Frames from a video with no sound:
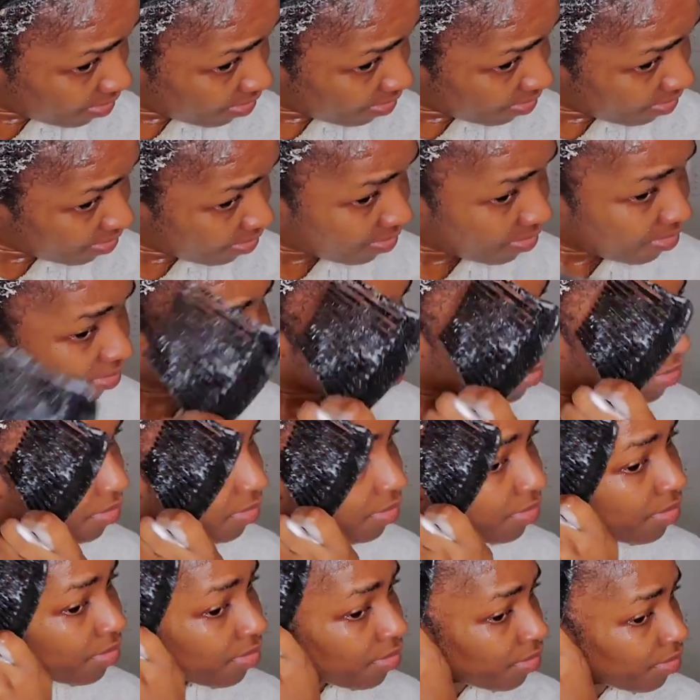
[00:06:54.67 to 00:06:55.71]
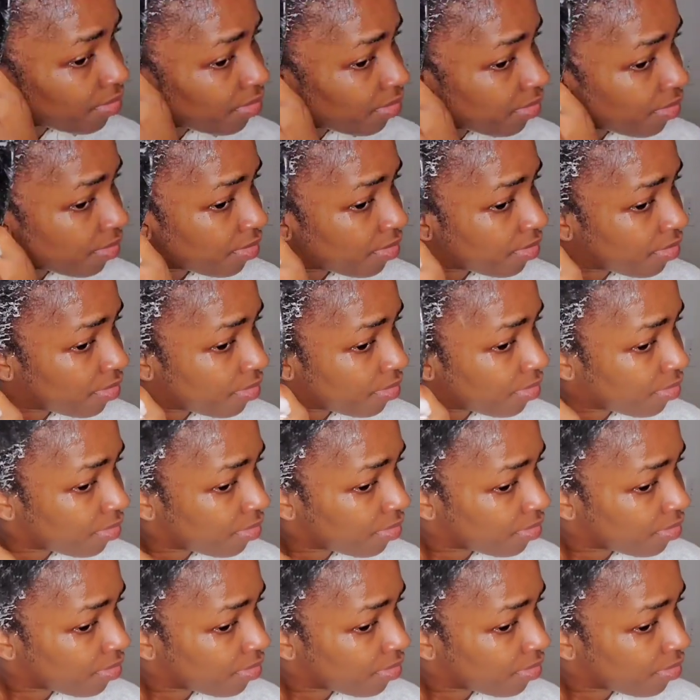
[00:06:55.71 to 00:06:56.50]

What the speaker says: Nothing is said.